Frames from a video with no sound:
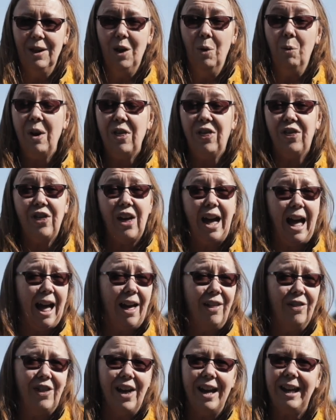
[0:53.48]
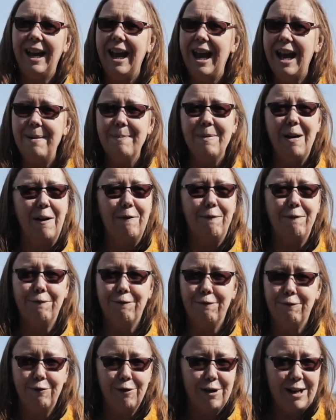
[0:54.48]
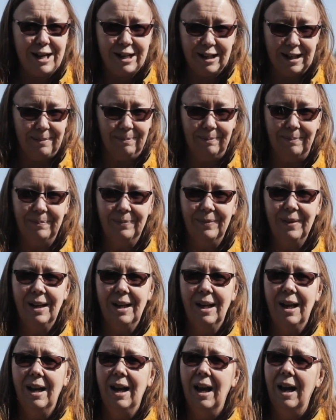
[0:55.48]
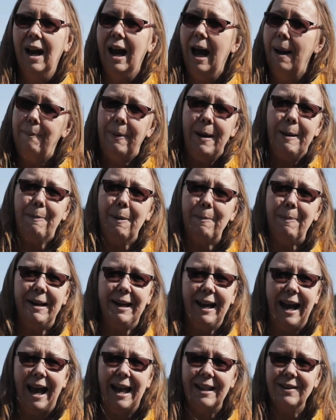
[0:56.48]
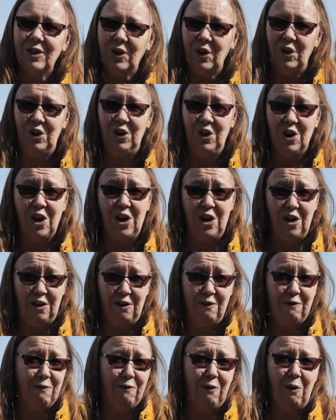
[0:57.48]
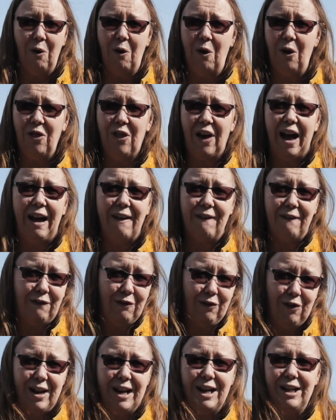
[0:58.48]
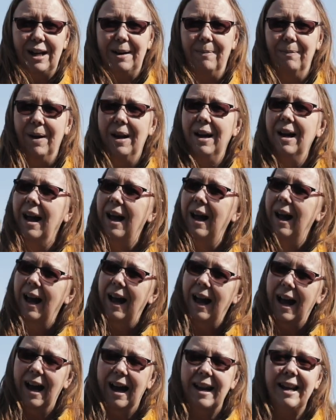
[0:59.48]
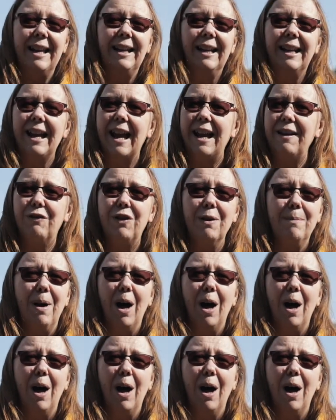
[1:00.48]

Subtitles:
With that, there came a freedom, and people began to yearn for that freedom. And it gave them